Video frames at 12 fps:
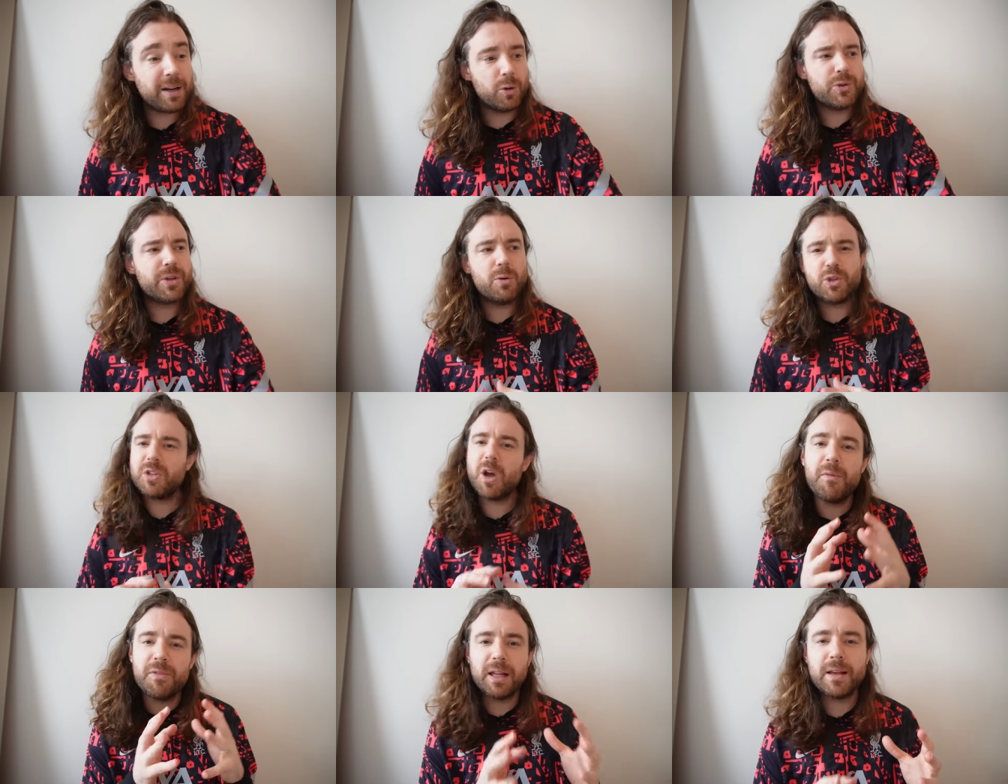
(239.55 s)
and also just
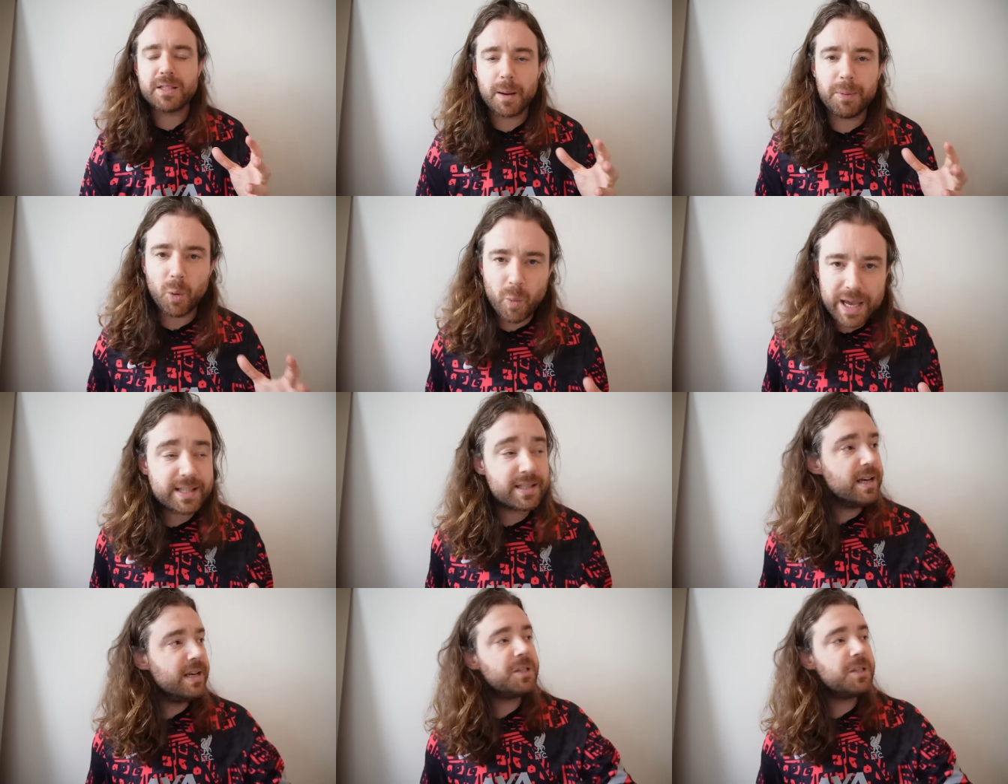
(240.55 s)
over the last couple of weeks,